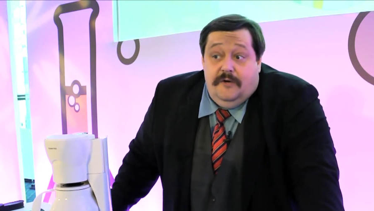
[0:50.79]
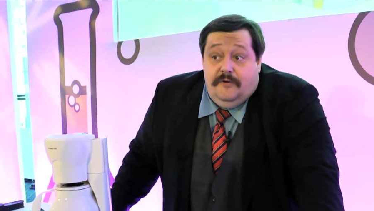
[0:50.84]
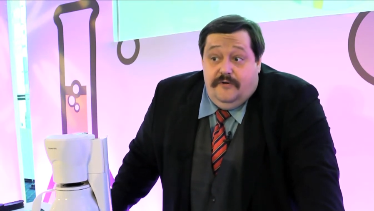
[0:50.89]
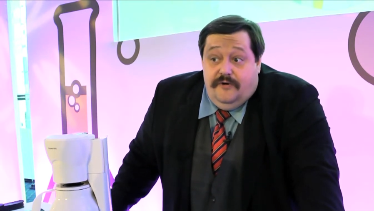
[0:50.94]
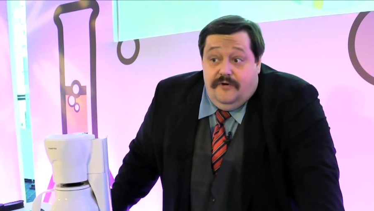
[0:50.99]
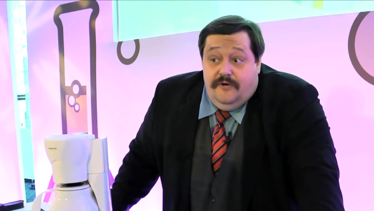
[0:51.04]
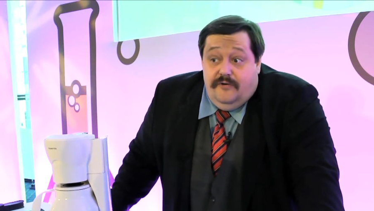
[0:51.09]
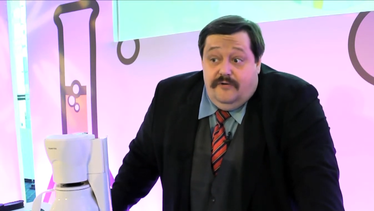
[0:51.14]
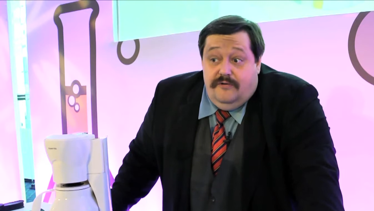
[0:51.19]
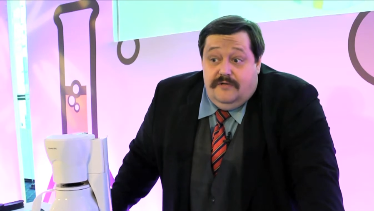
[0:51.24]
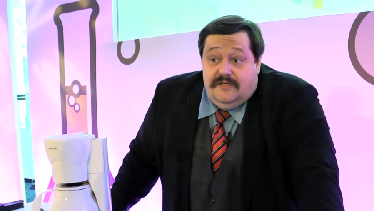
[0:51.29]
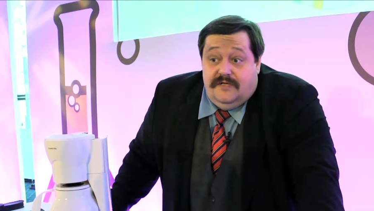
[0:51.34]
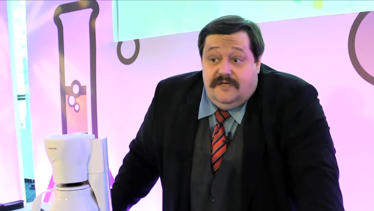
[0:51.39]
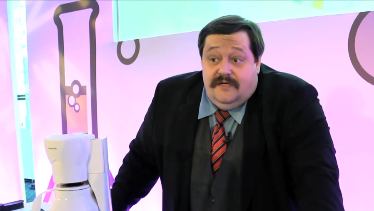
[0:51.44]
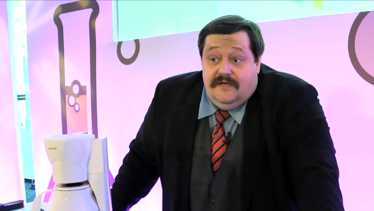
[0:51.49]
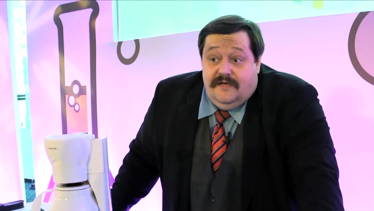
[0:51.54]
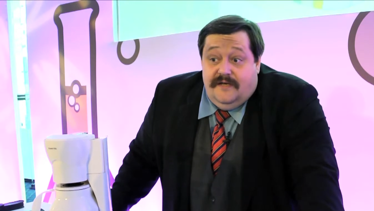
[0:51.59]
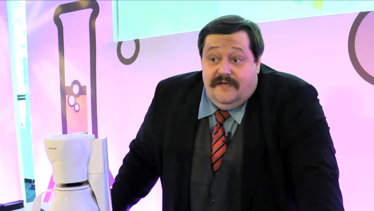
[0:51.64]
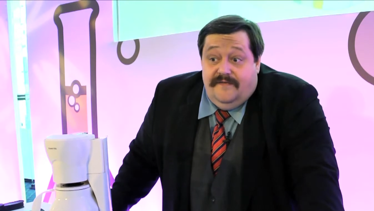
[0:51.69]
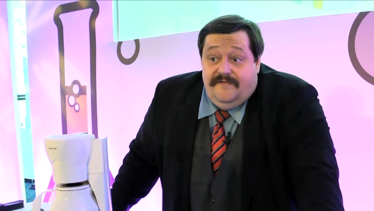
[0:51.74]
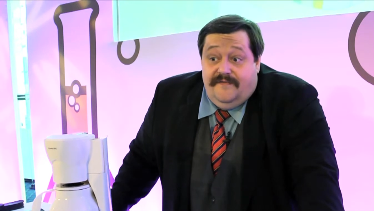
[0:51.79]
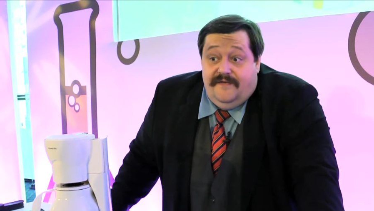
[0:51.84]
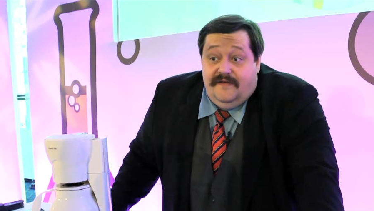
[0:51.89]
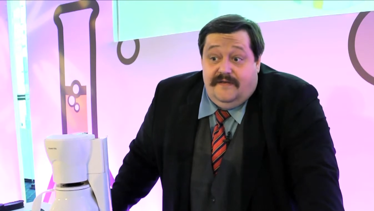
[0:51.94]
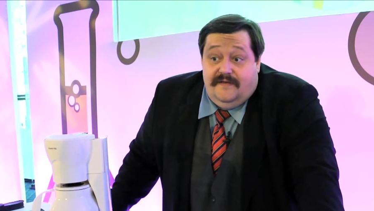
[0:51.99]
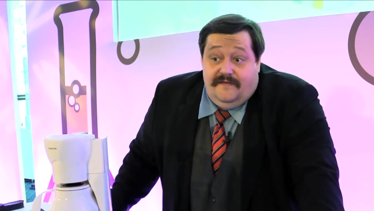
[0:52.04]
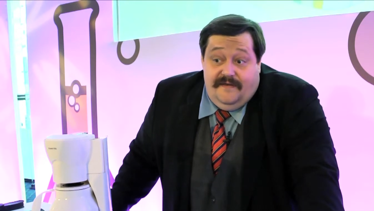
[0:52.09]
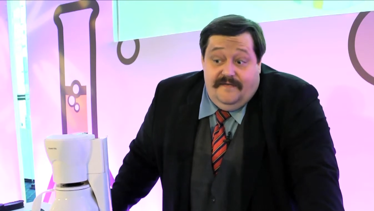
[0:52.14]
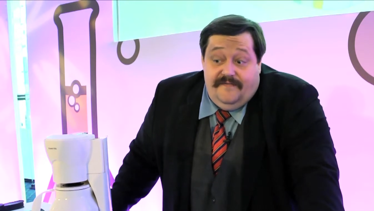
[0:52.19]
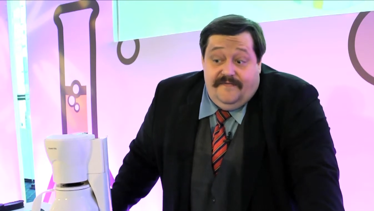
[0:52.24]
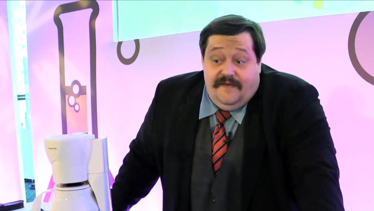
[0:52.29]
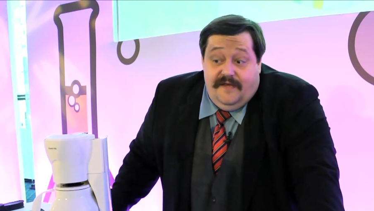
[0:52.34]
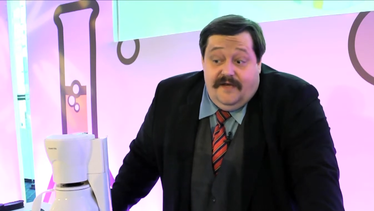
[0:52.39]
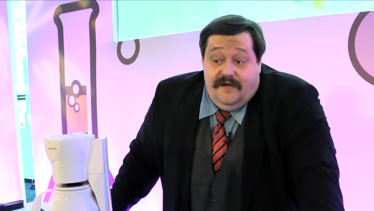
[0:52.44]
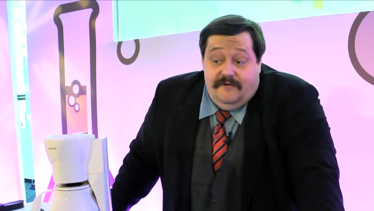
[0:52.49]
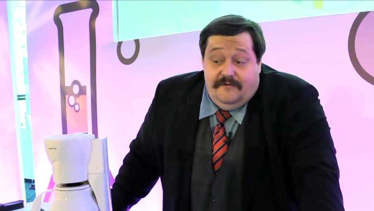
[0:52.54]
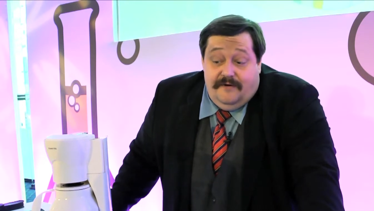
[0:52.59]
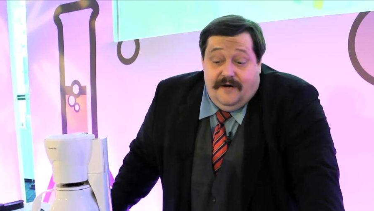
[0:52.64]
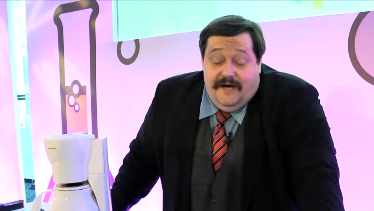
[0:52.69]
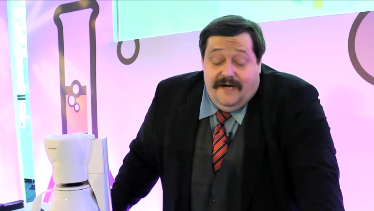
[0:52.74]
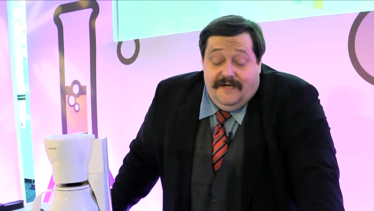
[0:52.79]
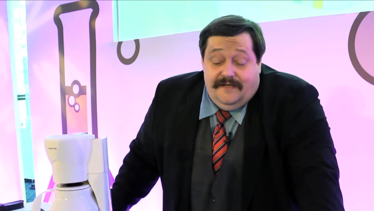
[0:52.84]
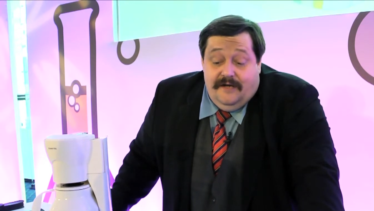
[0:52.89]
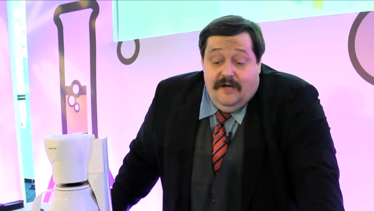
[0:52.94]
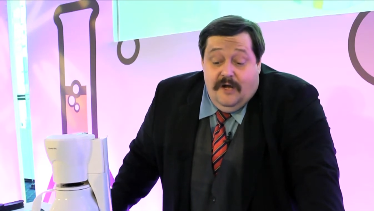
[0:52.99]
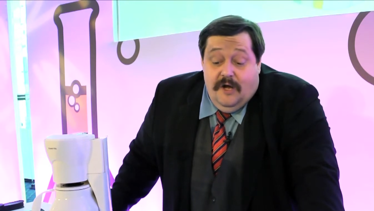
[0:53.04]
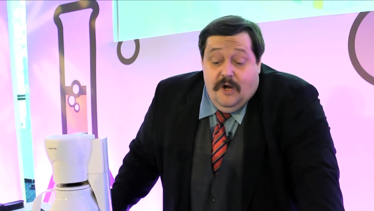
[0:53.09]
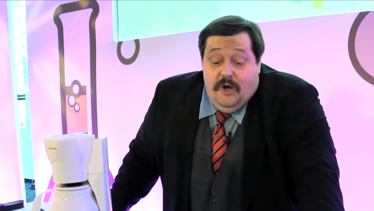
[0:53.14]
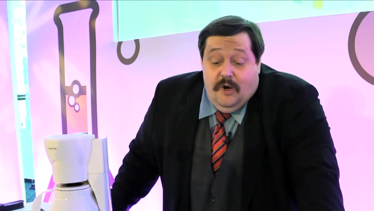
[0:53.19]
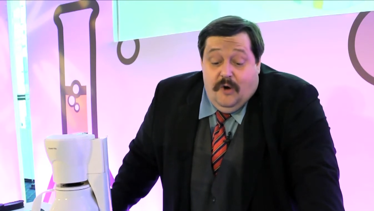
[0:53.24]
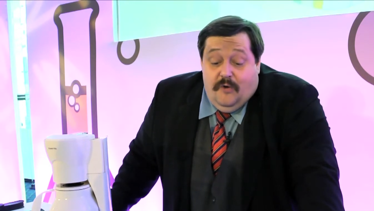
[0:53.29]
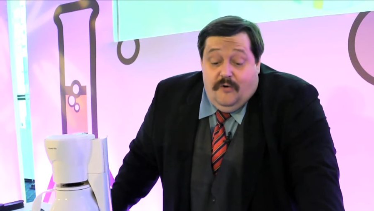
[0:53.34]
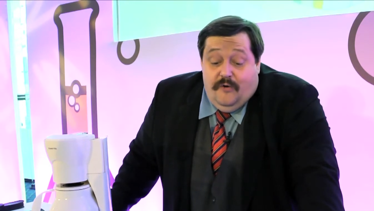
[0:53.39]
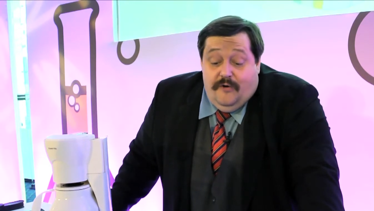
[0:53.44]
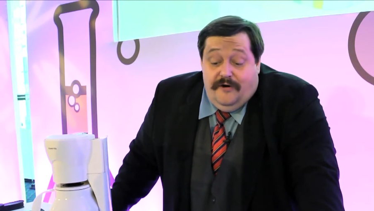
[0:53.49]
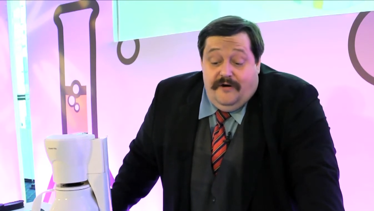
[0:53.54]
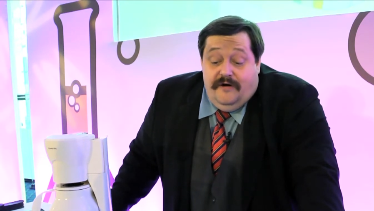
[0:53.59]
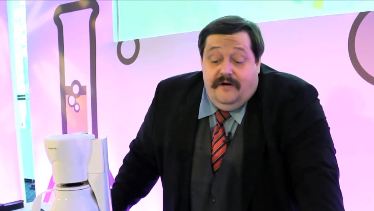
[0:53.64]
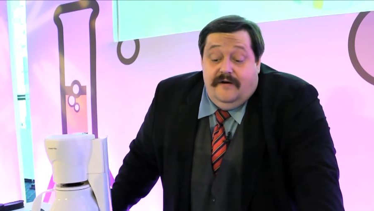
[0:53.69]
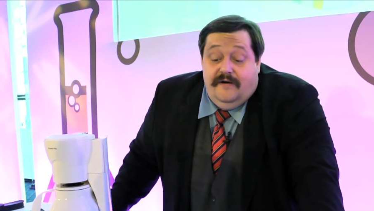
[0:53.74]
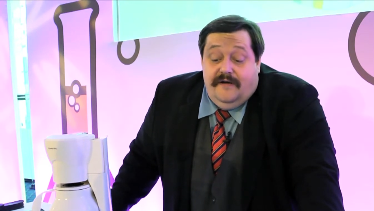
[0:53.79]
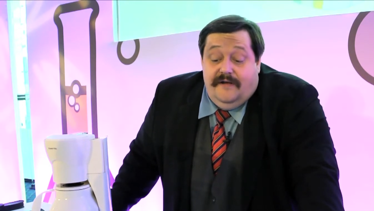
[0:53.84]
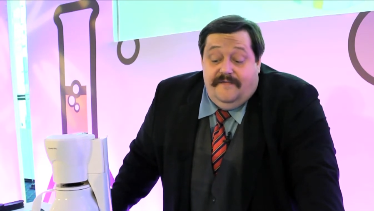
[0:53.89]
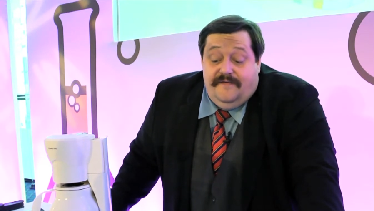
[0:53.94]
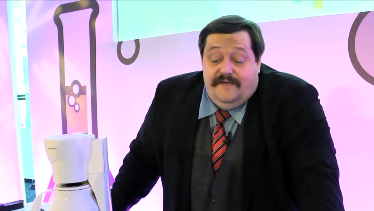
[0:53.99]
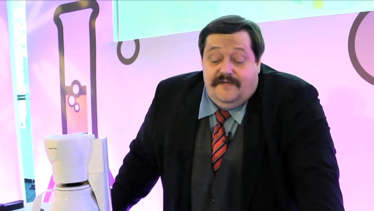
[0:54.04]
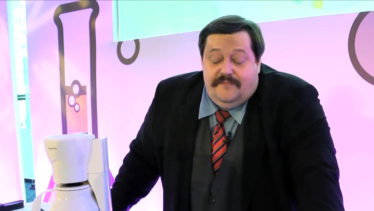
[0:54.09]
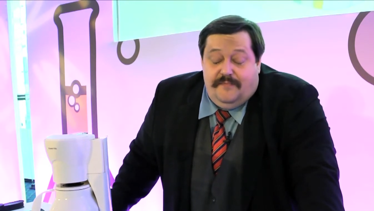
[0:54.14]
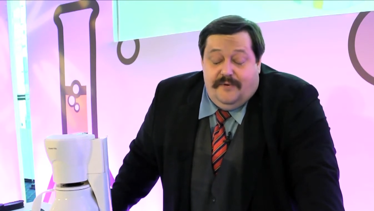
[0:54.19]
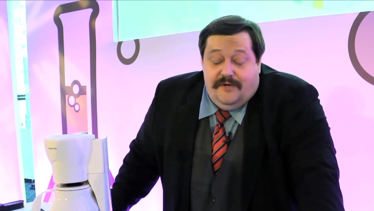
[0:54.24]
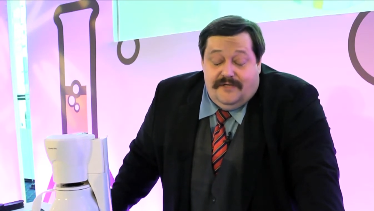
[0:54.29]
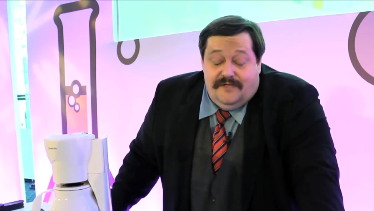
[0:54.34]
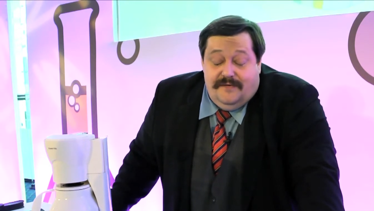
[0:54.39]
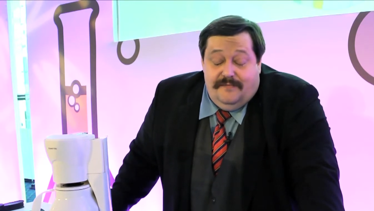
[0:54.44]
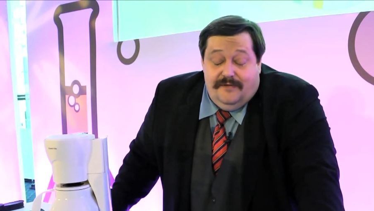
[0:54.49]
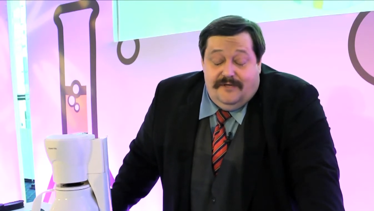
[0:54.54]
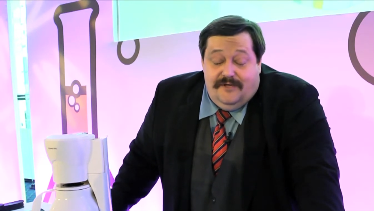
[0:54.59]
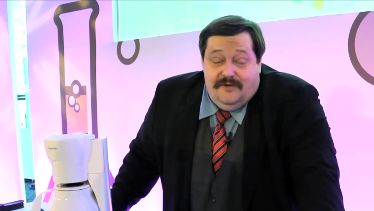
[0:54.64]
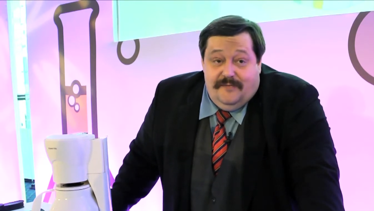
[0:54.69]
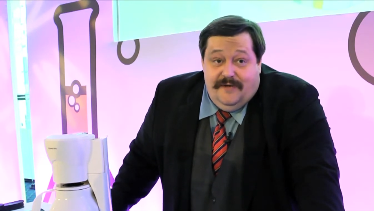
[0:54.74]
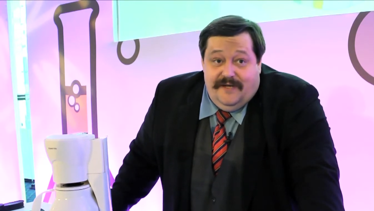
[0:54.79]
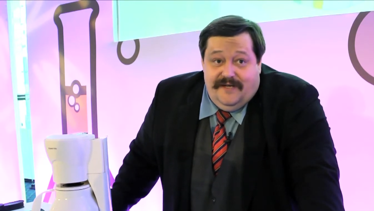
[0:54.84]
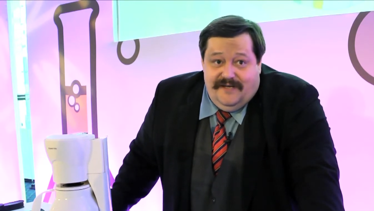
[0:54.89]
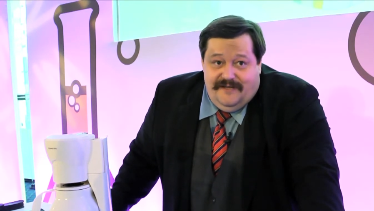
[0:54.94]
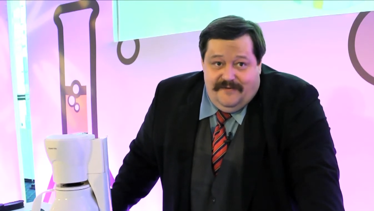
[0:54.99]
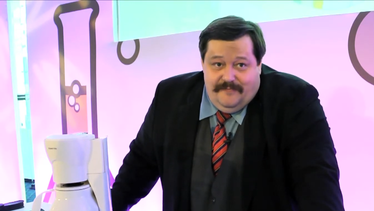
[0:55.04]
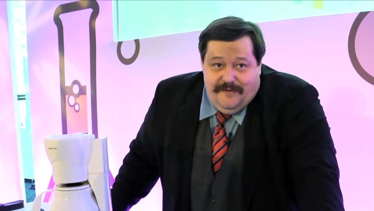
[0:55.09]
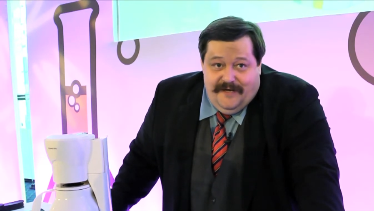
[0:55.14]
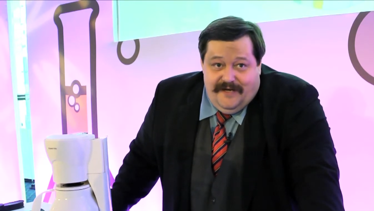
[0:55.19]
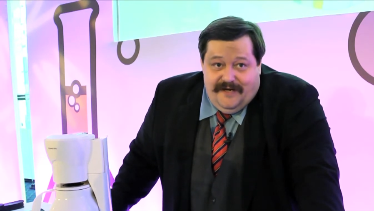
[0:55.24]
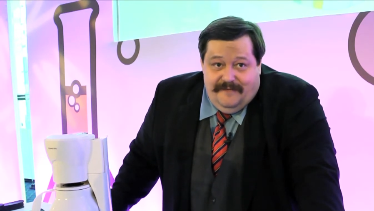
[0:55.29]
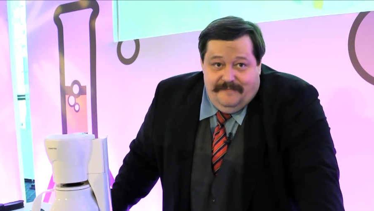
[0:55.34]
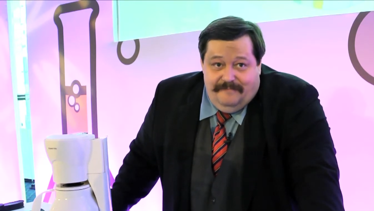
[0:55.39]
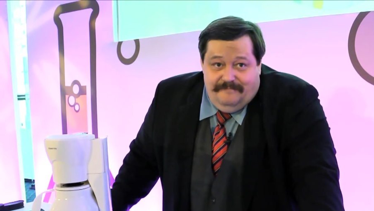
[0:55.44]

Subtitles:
rules, if they are right, or if it's possible to make it better.